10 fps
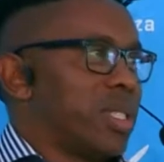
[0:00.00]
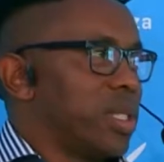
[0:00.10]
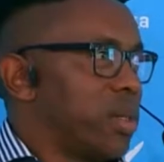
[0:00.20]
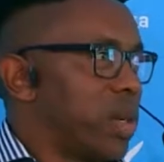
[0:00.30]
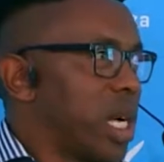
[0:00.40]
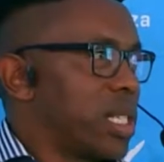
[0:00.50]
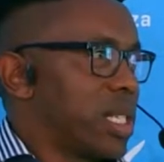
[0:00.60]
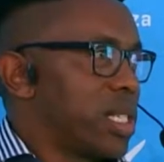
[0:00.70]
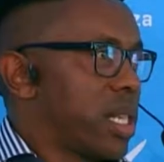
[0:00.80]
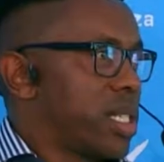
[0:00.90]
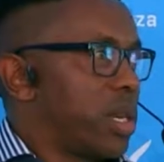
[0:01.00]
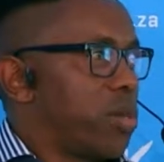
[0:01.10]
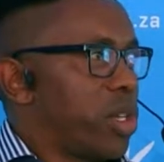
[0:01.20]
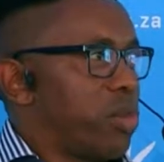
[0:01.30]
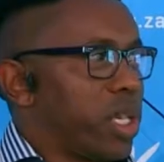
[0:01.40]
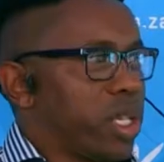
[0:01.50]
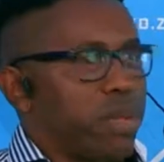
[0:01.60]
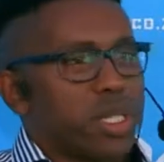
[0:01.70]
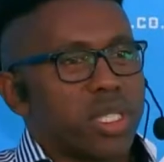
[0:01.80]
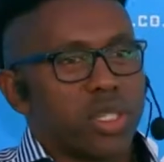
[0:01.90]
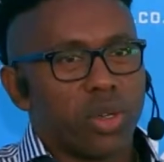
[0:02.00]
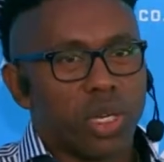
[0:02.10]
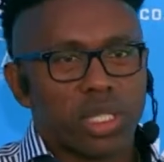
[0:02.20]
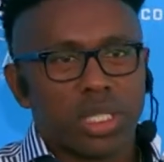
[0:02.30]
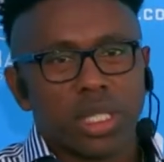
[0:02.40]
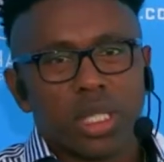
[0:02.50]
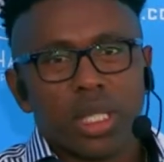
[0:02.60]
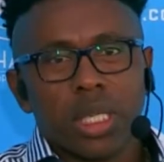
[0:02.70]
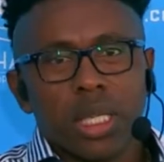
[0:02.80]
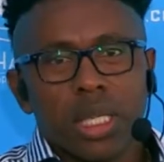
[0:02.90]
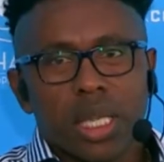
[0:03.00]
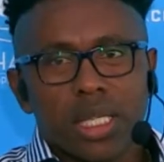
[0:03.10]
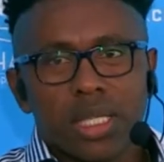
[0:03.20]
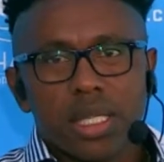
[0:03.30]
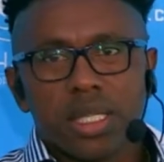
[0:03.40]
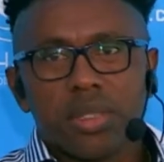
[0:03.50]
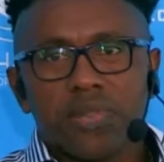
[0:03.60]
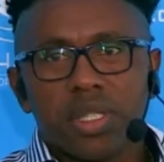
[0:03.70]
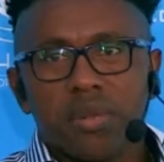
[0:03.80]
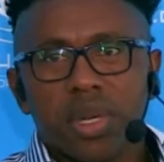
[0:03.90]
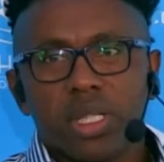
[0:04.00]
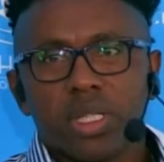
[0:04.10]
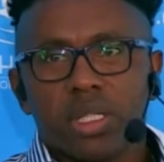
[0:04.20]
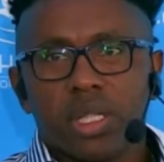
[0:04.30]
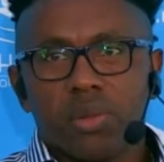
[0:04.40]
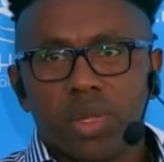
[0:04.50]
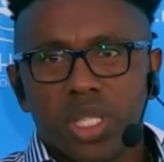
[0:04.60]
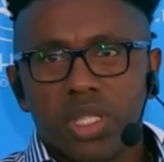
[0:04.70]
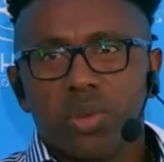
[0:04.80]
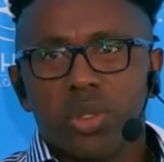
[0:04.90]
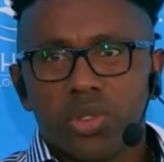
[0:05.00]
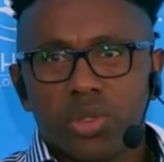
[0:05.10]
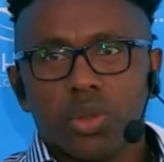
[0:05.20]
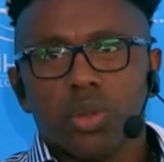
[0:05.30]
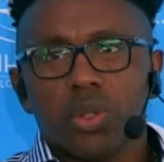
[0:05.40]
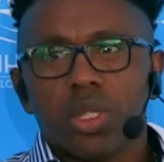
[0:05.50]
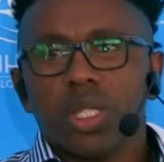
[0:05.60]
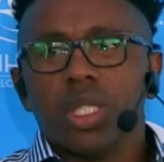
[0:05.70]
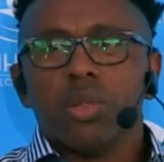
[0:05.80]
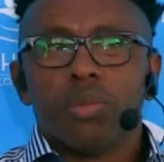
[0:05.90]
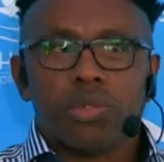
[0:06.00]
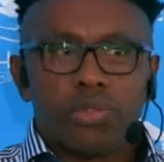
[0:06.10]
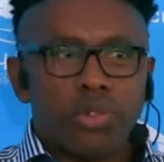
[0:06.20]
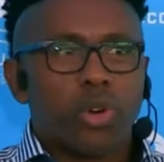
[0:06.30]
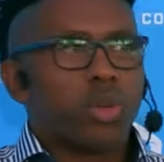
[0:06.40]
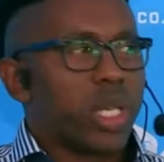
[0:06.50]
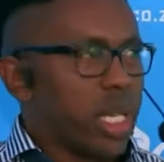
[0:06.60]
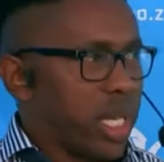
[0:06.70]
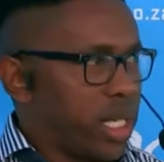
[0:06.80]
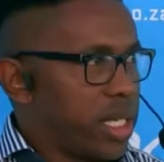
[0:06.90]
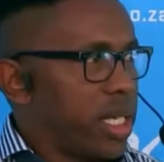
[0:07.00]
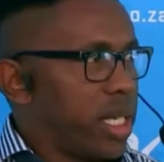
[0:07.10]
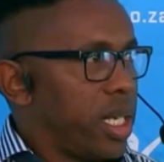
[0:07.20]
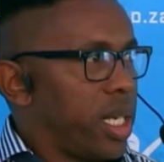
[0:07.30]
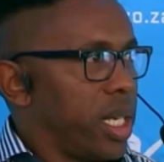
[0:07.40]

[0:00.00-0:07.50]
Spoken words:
you can't just take someone and make that person a doctor. There are certain fundamentals that we need to install before we can actually